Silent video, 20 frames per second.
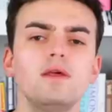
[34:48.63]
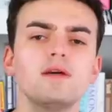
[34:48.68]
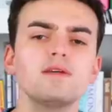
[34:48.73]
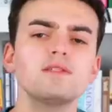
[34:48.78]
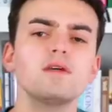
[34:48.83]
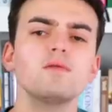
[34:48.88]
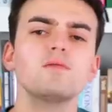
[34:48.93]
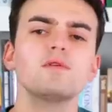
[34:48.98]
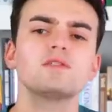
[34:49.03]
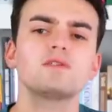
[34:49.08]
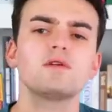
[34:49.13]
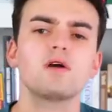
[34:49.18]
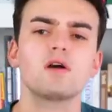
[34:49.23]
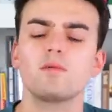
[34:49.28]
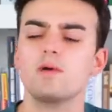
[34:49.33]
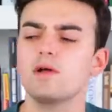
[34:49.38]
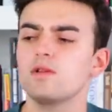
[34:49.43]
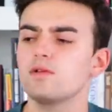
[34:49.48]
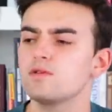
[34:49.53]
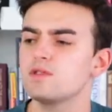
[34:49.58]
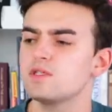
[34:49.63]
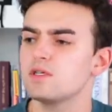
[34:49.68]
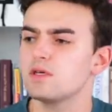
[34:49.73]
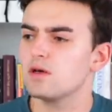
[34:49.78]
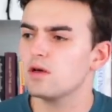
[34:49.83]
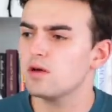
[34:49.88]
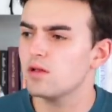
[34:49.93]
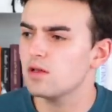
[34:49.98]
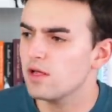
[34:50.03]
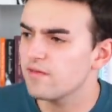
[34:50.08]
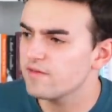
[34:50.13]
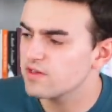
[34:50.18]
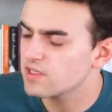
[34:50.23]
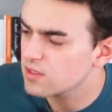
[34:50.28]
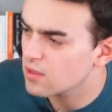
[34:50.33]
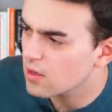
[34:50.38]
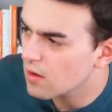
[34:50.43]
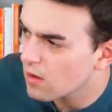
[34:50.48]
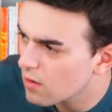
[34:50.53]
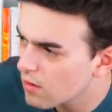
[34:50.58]
Next up, let's talk about Lucien
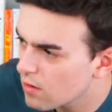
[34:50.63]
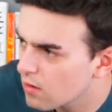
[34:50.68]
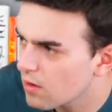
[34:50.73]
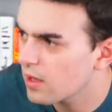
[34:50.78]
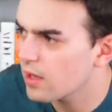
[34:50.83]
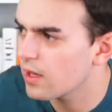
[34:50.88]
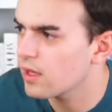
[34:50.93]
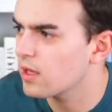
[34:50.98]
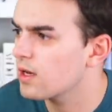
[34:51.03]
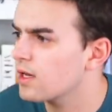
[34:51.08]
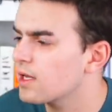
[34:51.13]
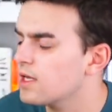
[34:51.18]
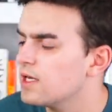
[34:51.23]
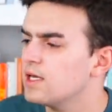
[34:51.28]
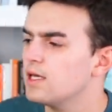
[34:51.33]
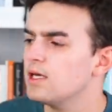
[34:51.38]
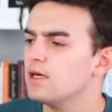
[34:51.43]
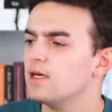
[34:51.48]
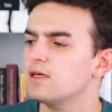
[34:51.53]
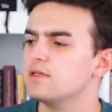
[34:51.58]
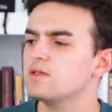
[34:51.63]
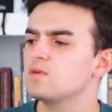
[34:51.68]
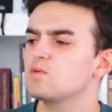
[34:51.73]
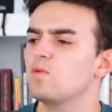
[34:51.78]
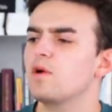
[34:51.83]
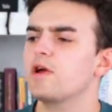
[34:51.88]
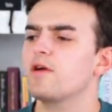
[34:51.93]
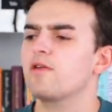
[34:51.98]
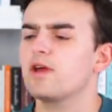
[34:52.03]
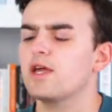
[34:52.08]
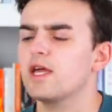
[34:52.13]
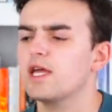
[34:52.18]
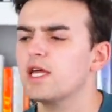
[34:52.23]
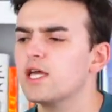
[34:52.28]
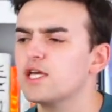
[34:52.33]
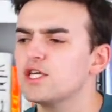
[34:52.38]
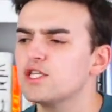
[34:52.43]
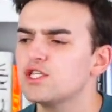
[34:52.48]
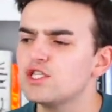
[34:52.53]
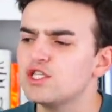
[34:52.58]
Laviscount, and he is
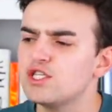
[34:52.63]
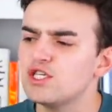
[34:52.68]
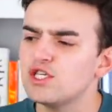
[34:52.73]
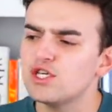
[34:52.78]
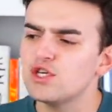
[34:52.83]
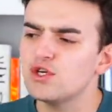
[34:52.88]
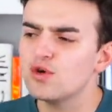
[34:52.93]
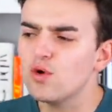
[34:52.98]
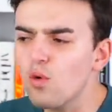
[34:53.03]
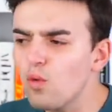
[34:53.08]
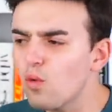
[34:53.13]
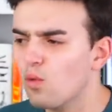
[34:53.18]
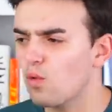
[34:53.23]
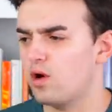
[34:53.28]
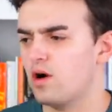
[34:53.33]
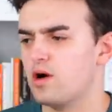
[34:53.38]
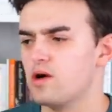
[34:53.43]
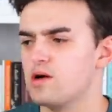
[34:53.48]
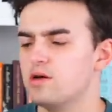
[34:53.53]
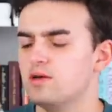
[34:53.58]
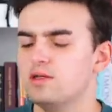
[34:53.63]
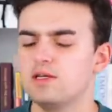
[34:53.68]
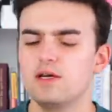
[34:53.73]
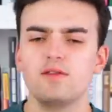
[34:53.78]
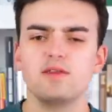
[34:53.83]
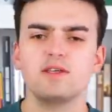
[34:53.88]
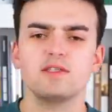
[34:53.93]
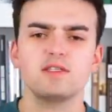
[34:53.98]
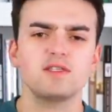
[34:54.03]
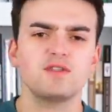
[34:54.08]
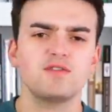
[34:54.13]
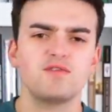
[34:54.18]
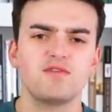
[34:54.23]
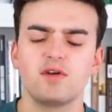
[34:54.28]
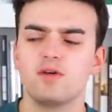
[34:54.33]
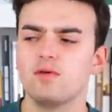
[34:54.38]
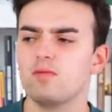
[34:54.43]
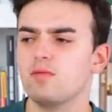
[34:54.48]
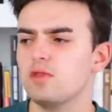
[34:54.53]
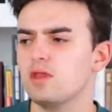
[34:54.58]
wearing Dior. Now, this is
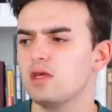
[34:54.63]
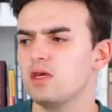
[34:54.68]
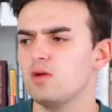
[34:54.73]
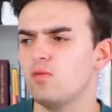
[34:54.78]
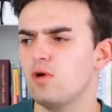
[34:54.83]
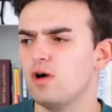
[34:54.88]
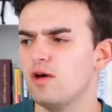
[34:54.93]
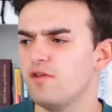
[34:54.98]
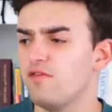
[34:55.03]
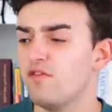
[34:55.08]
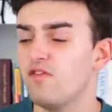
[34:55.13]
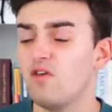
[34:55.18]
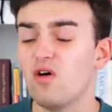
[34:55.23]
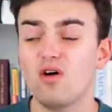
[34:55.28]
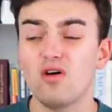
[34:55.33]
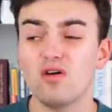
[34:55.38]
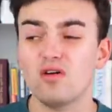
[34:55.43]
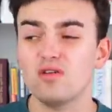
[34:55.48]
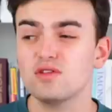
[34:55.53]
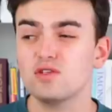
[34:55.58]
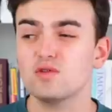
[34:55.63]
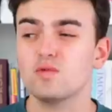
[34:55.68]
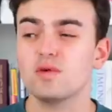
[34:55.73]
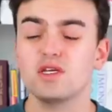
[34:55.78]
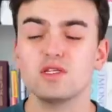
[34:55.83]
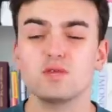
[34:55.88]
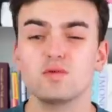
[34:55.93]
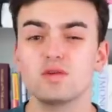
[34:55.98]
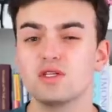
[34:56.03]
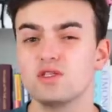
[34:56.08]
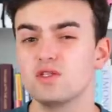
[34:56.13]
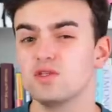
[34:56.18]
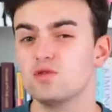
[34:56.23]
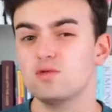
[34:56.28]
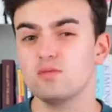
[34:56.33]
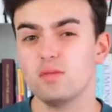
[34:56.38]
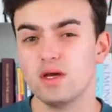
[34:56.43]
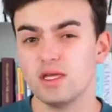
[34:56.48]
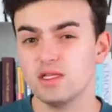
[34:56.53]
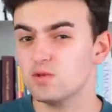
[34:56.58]
from the what fall
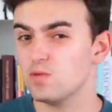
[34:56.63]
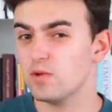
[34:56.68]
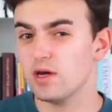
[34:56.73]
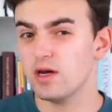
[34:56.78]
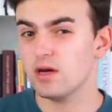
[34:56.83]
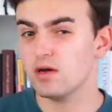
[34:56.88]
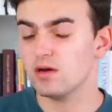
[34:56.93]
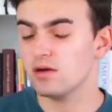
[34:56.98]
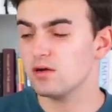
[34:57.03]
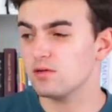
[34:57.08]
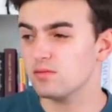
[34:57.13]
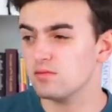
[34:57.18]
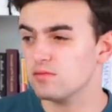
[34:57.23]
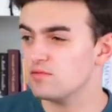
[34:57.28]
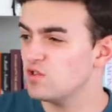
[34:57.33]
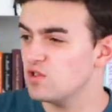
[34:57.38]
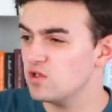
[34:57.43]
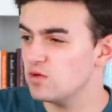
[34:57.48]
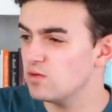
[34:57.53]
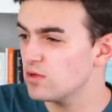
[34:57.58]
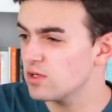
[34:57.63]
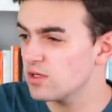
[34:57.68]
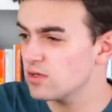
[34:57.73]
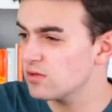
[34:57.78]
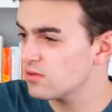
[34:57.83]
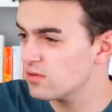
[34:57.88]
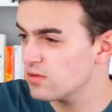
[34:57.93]
2022 menswear Dior